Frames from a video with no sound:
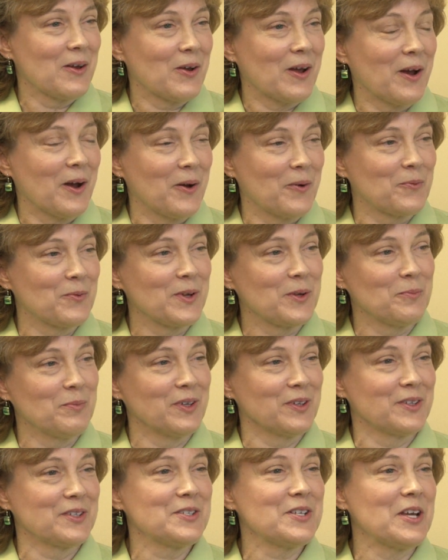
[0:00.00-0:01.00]
uh,
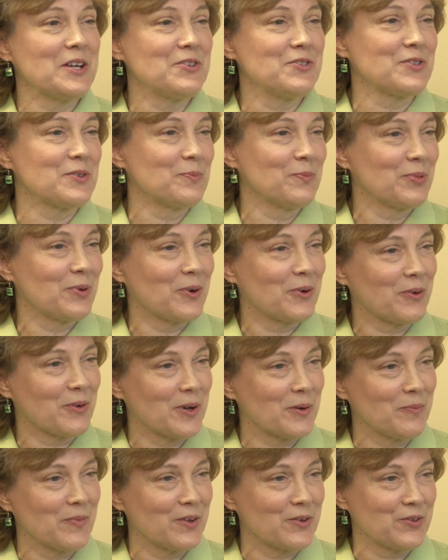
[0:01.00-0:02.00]
rehabilitation
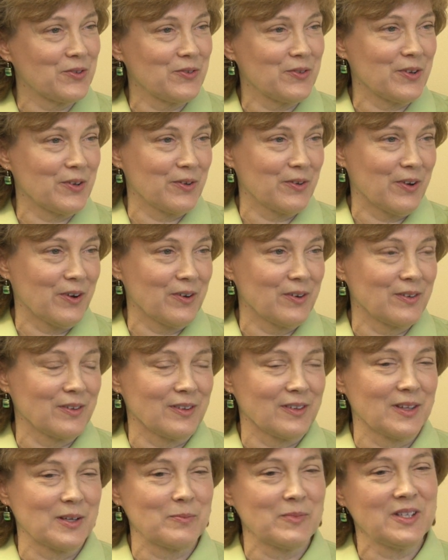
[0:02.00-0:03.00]
program, there still are
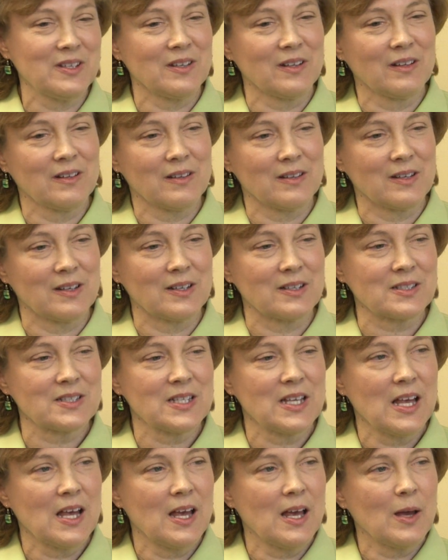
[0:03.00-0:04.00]
limited
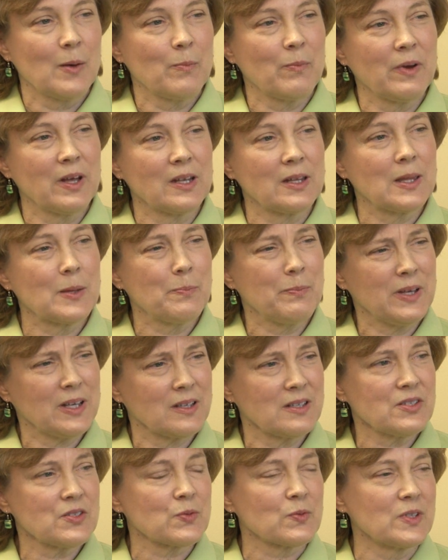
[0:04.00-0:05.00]
clinics. But the
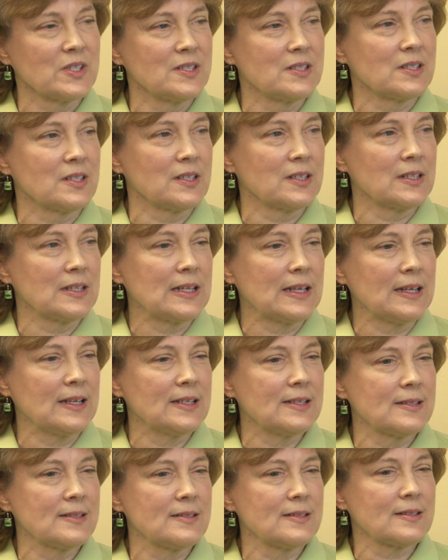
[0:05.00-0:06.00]
biggest reason
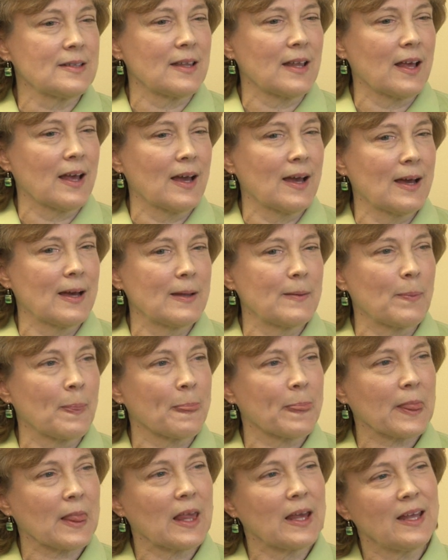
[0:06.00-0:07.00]
is that
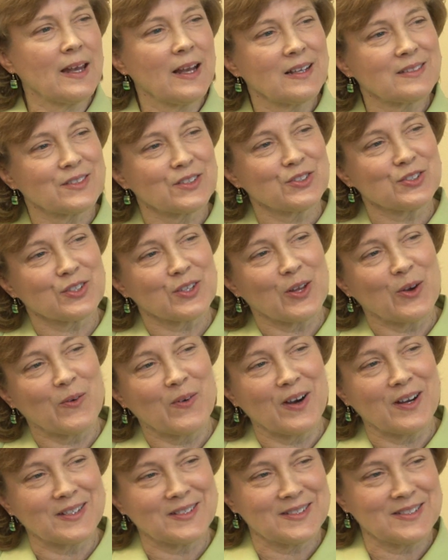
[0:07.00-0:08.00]
it has a slow
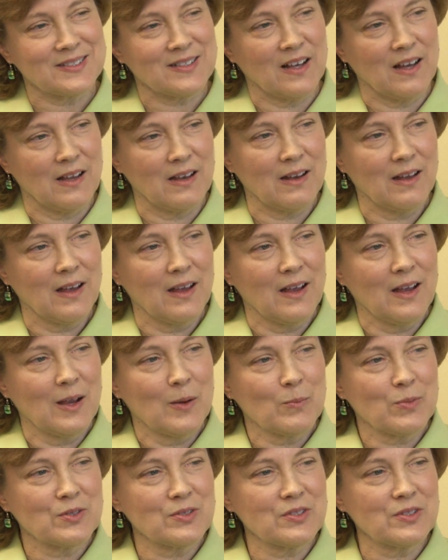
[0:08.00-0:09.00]
onset.
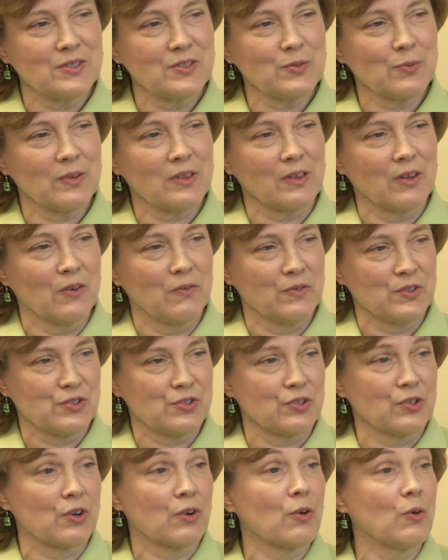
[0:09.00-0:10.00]
Persons with low
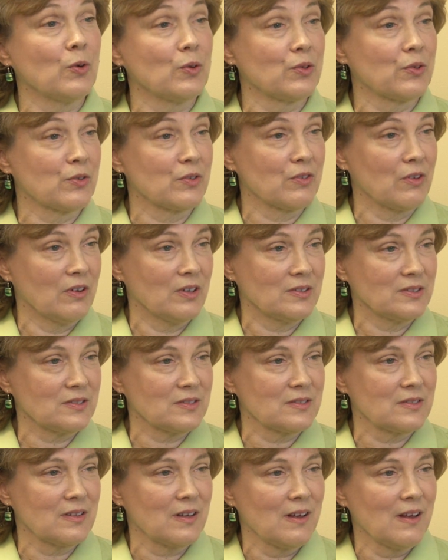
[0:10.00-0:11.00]
vision are older
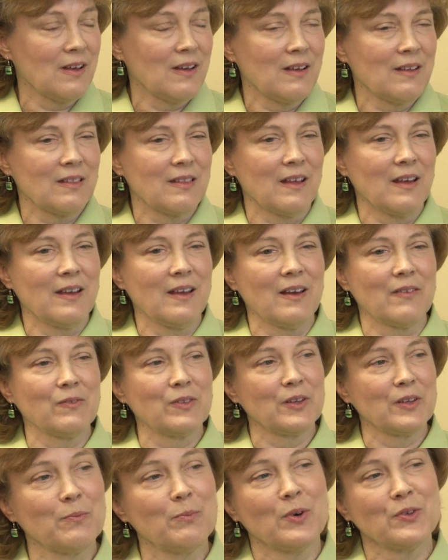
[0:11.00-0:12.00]
adults. They have
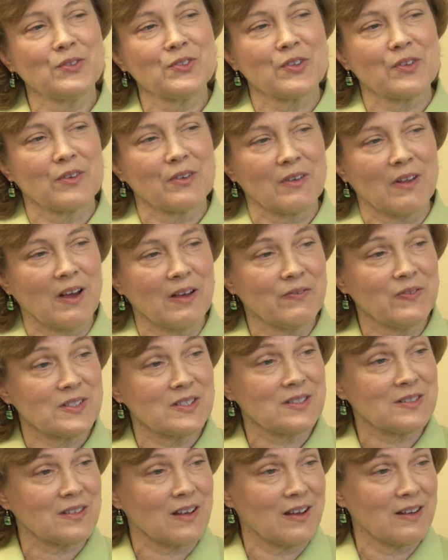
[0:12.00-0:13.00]
most of their life
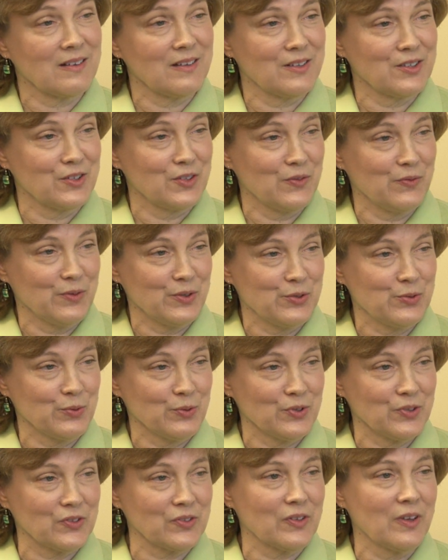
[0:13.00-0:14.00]
as sighted
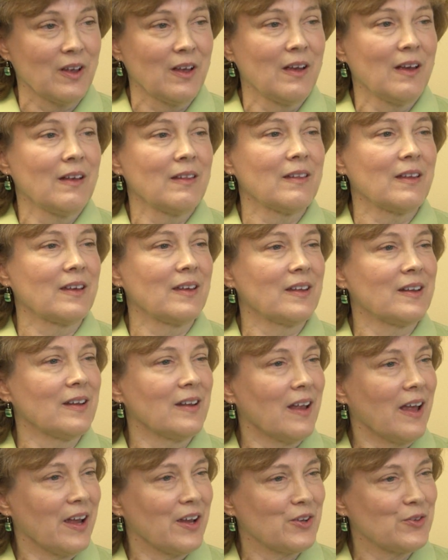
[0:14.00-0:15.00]
individuals. They get
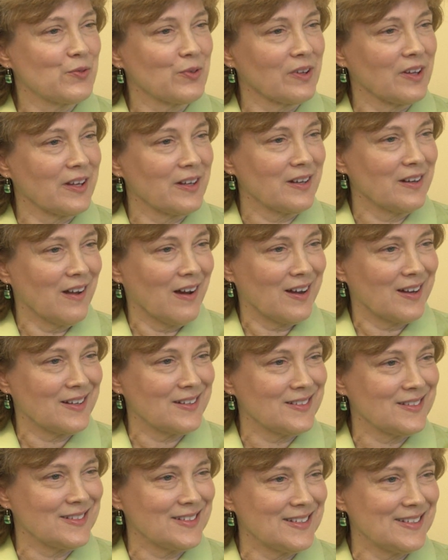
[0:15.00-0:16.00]
an age-related eye
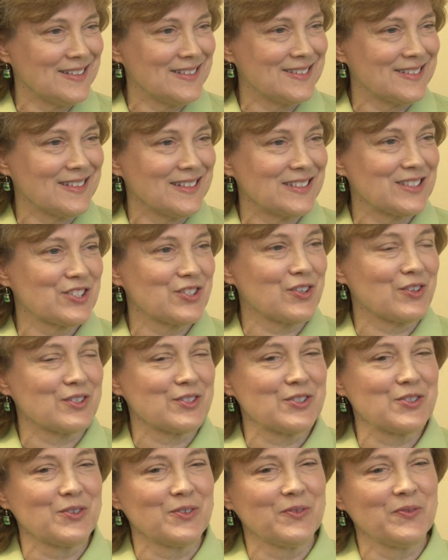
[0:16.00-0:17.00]
disease that
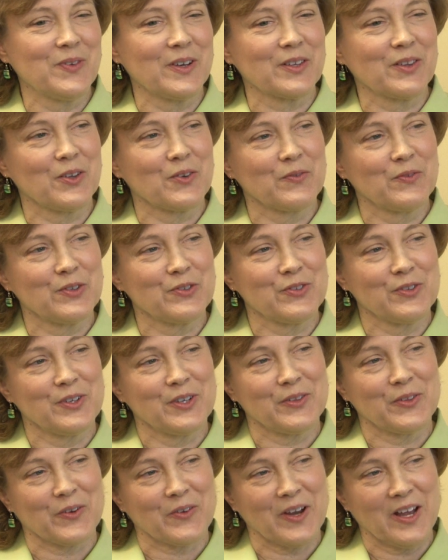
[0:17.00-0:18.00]
starts to affect their vision
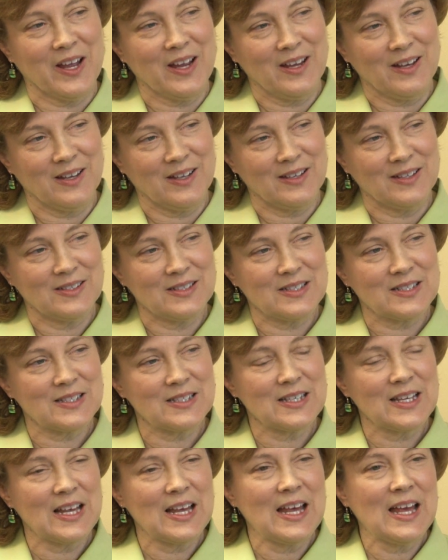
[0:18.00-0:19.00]
in their
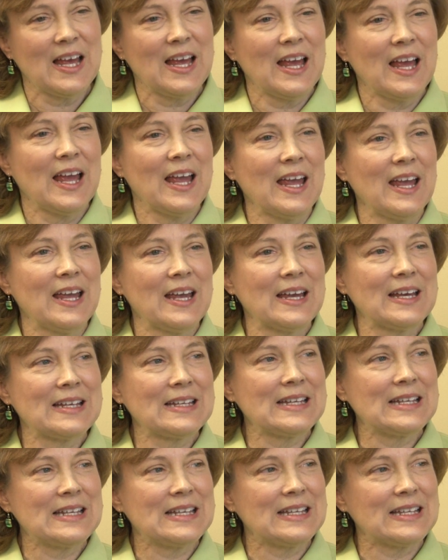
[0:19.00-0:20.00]
80s.
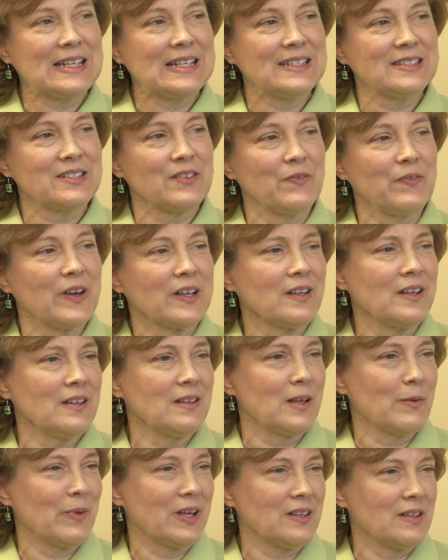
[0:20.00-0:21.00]
And it's
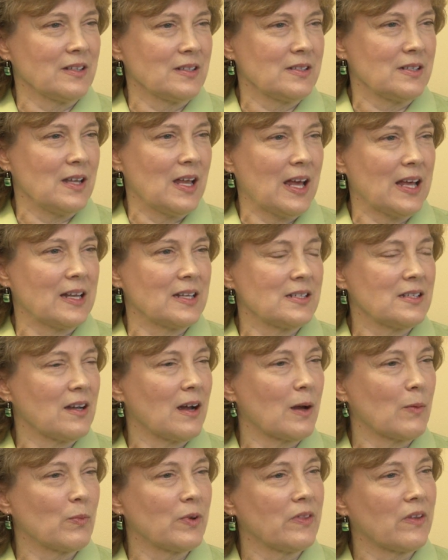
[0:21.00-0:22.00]
affecting them at, the, at a
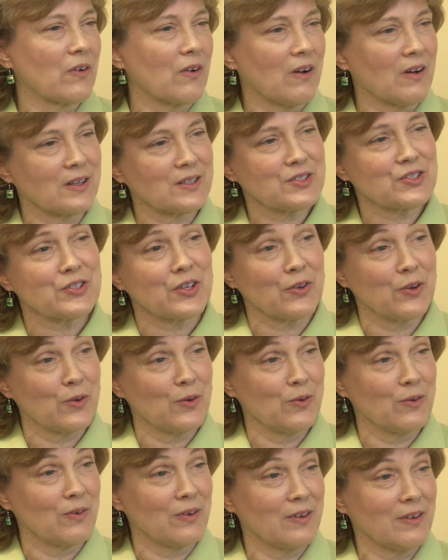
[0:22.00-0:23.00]
time when they're
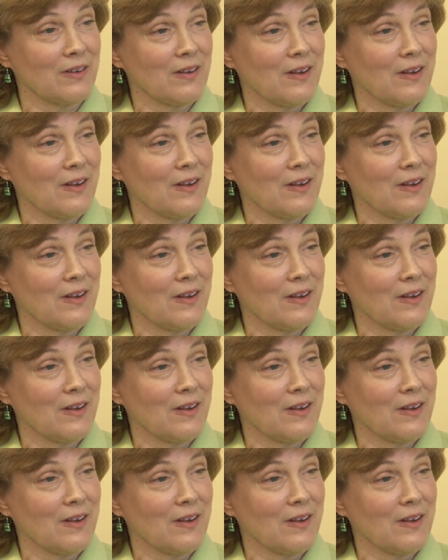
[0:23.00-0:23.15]
also